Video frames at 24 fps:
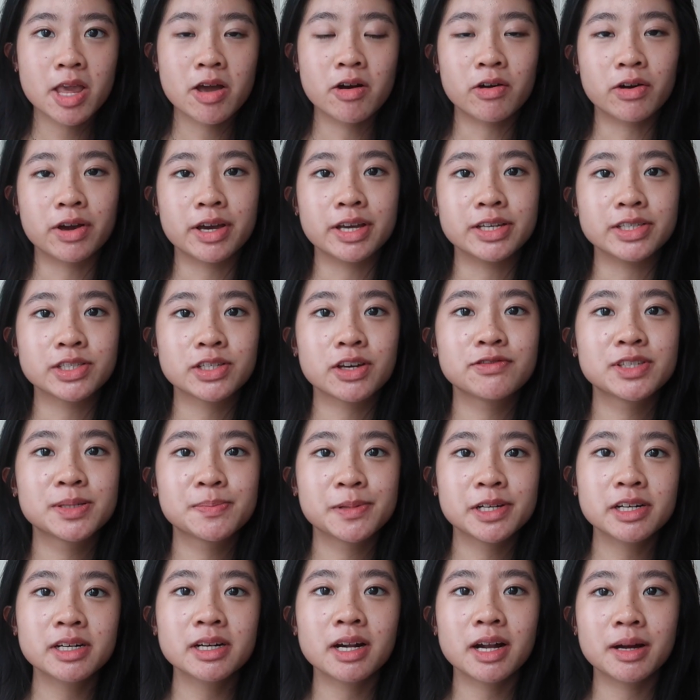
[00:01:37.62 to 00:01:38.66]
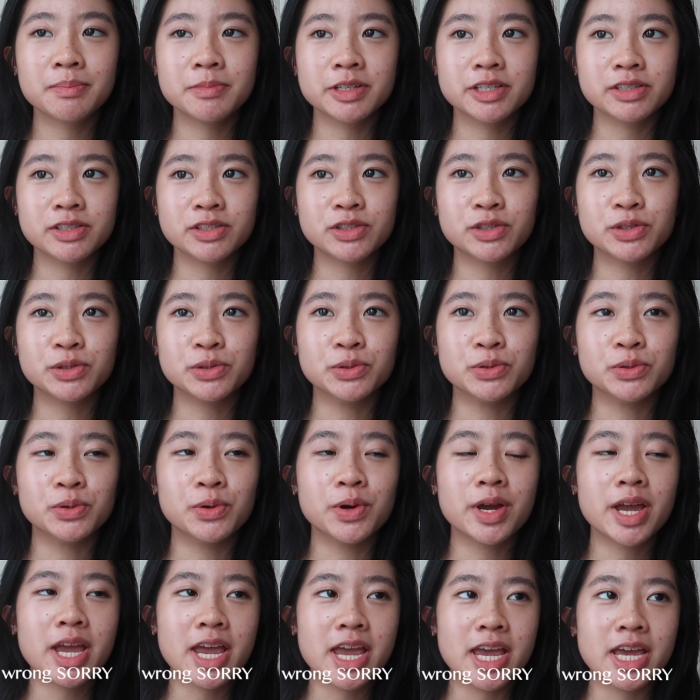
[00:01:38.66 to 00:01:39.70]
Okay, so I've split it up
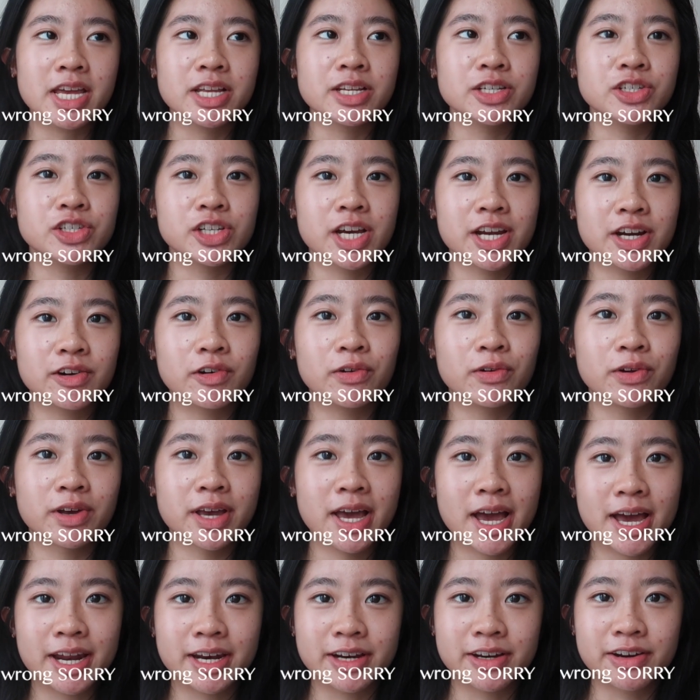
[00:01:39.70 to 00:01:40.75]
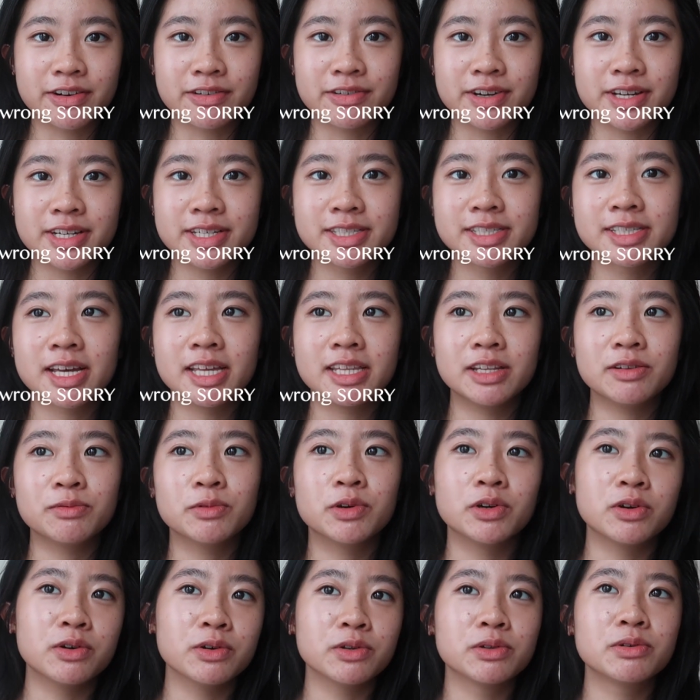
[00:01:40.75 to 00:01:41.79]
into 8 general categories, and then
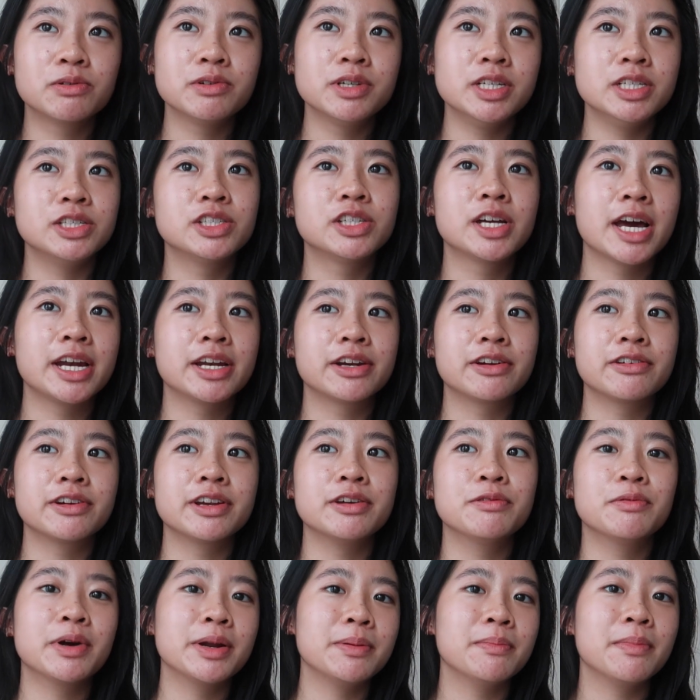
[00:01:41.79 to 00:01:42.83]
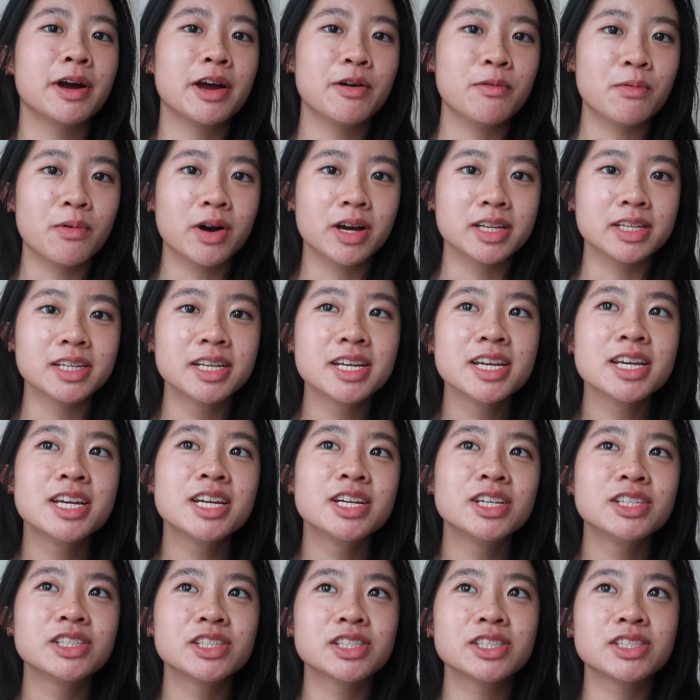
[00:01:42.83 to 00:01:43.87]
we'll go through each category one by one
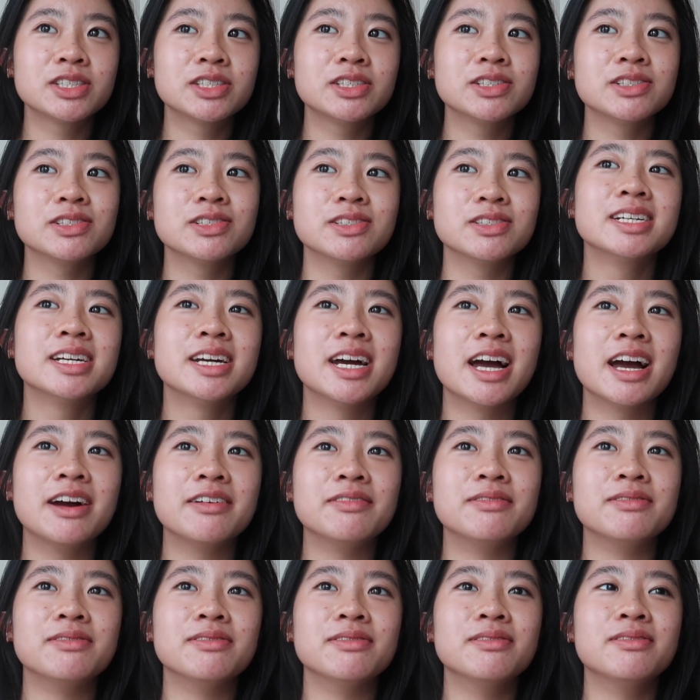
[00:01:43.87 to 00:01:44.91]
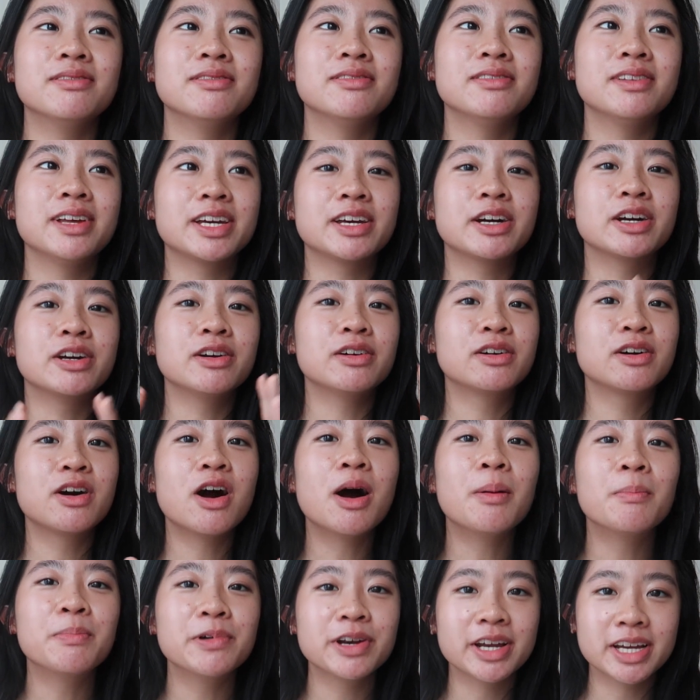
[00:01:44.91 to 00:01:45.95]
just to have like a
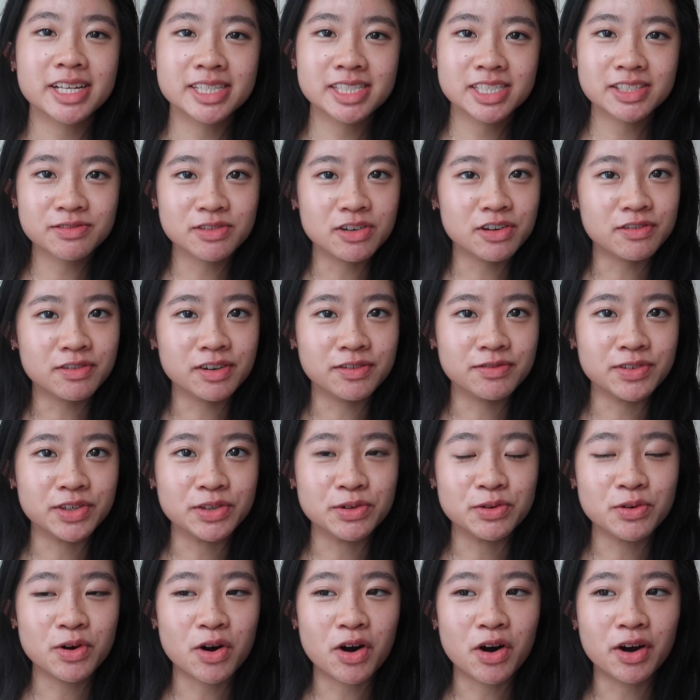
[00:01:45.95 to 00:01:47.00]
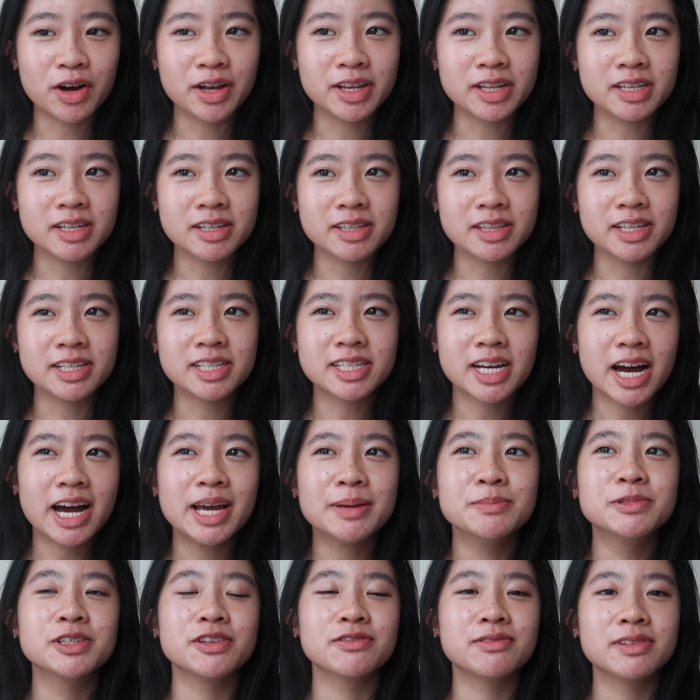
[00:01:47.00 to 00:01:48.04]
comprehensive overview on the
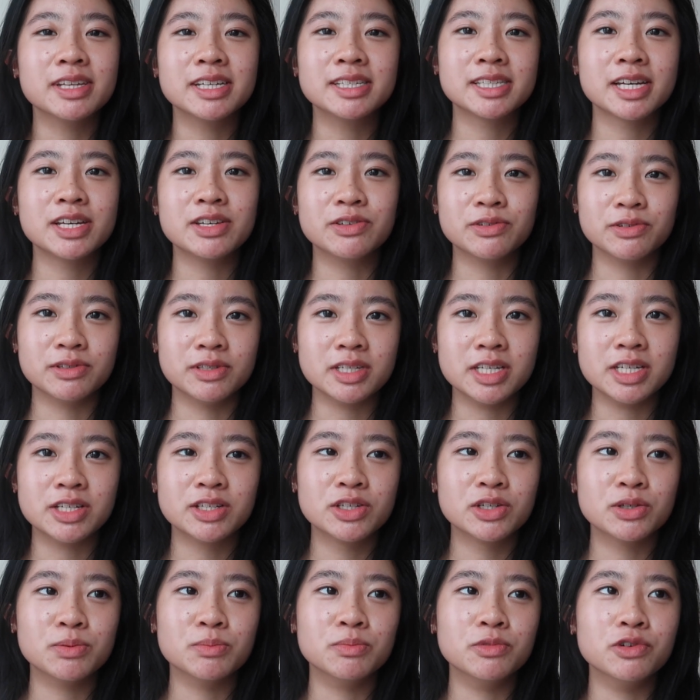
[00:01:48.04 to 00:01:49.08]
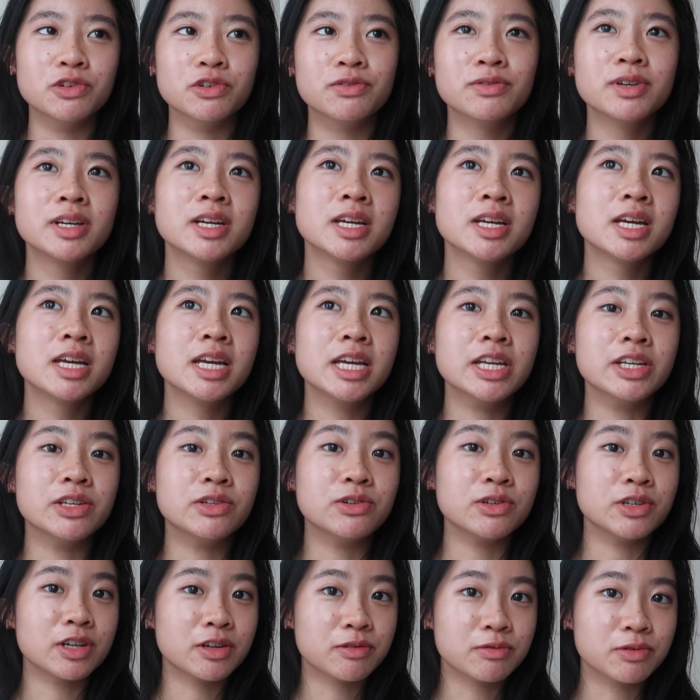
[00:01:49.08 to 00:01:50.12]
types of things that you'll need to move
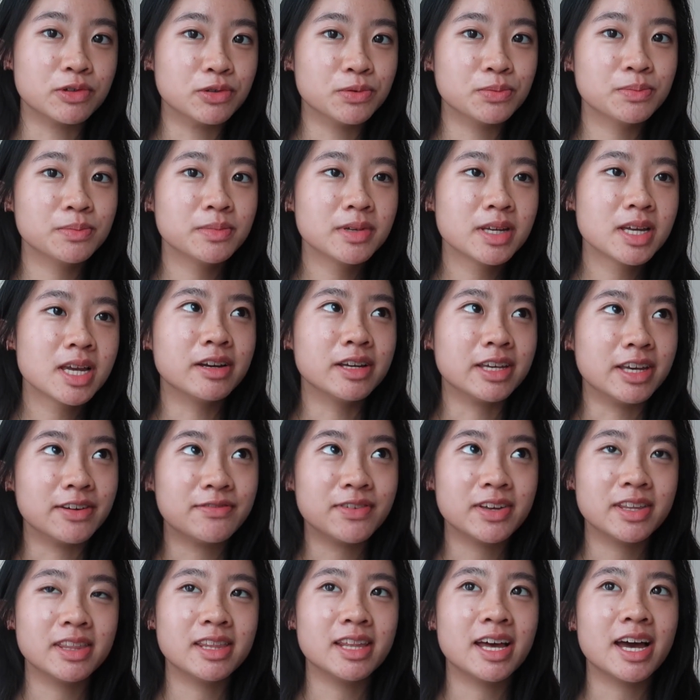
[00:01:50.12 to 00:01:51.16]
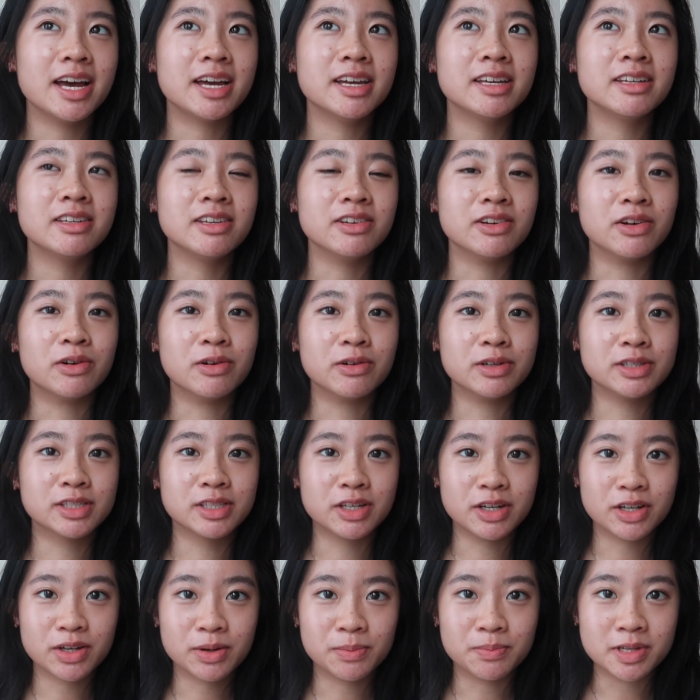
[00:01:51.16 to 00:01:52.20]
into your room, given that, you know, it's
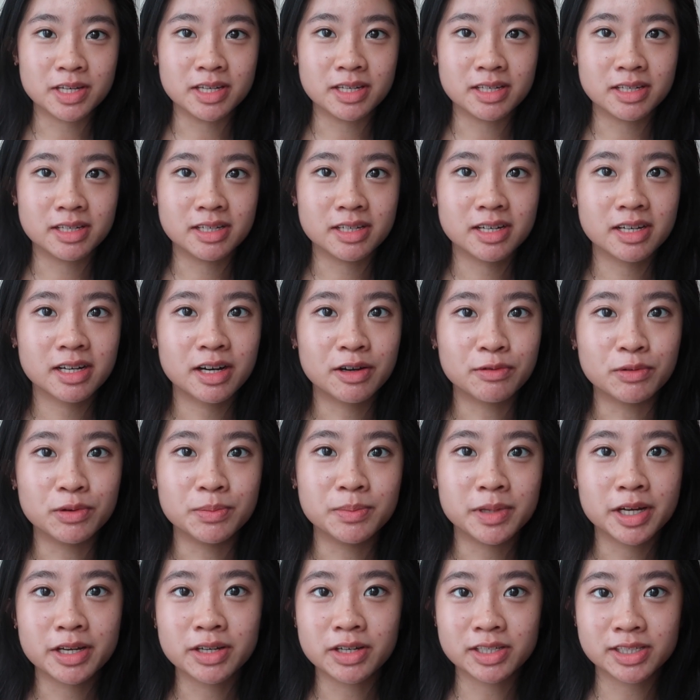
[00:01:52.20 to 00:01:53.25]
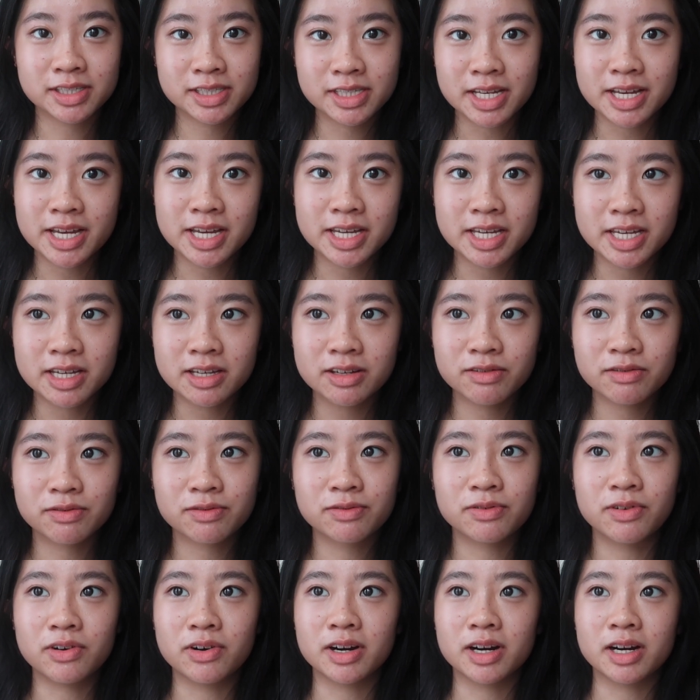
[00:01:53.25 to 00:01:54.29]
gonna be a room that you're staying in
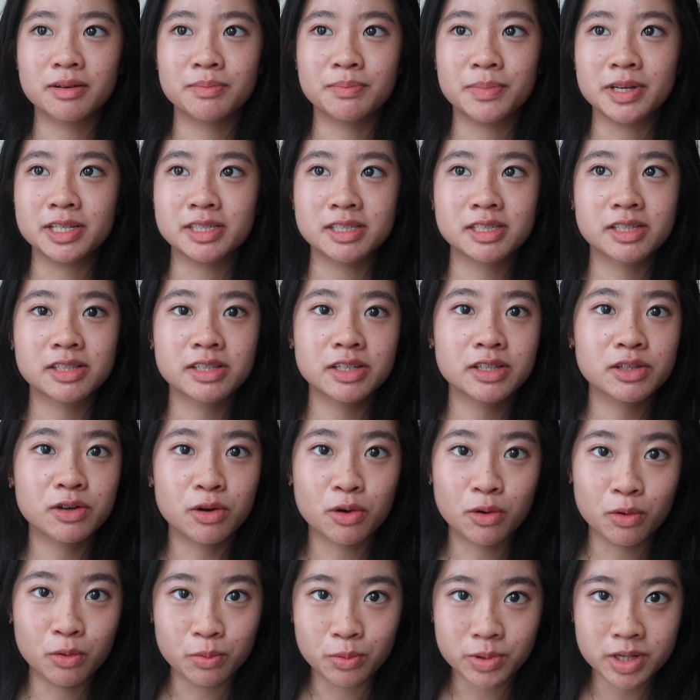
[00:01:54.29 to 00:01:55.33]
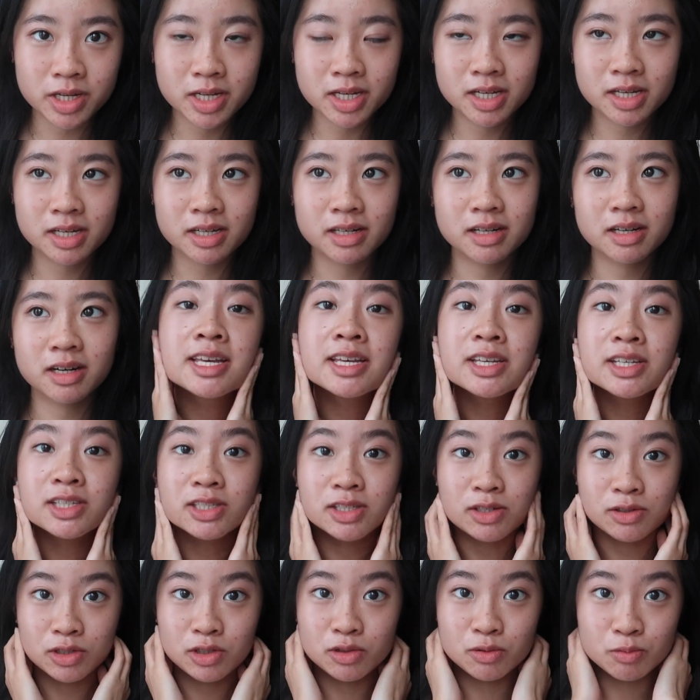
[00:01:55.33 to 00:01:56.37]
for basically the whole week.
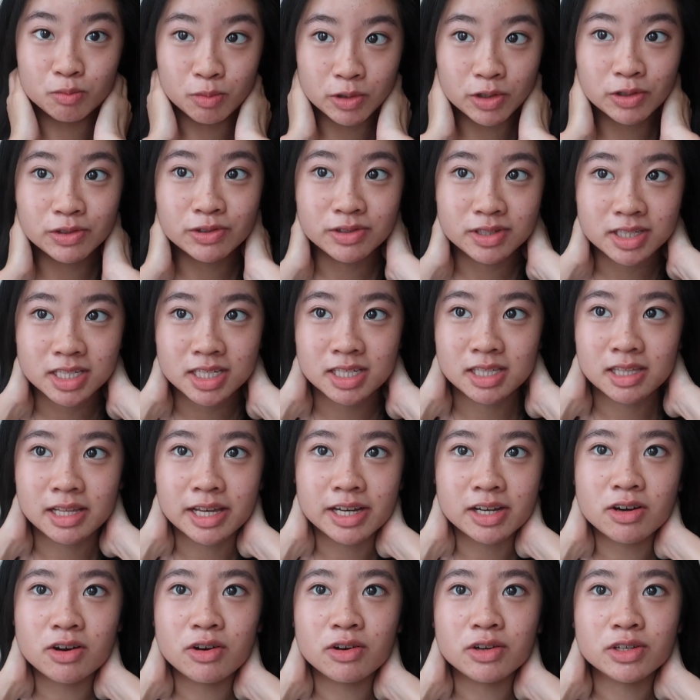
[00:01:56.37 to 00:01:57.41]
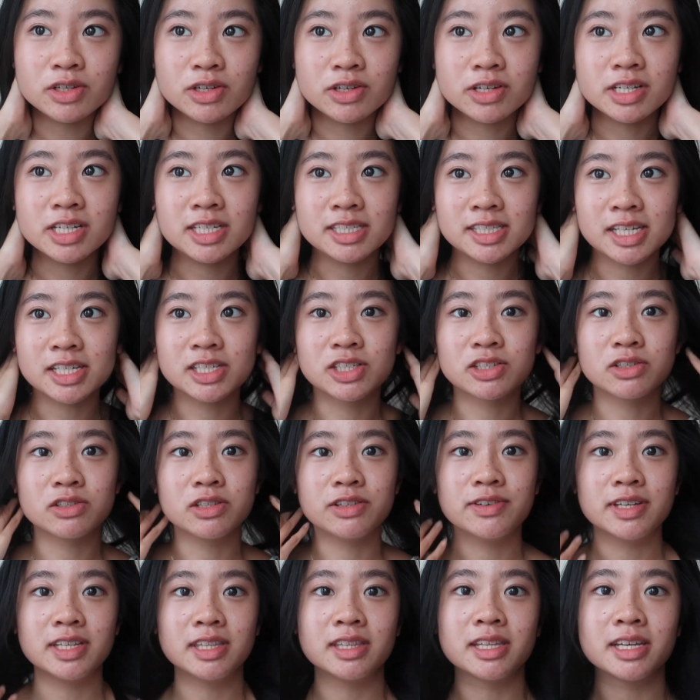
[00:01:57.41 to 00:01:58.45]
So you will need like all your essential
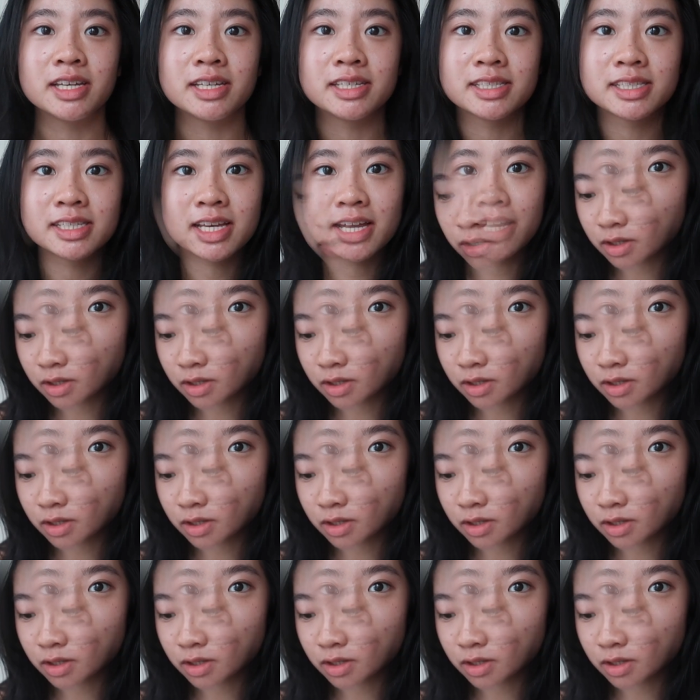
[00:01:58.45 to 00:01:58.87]
living things.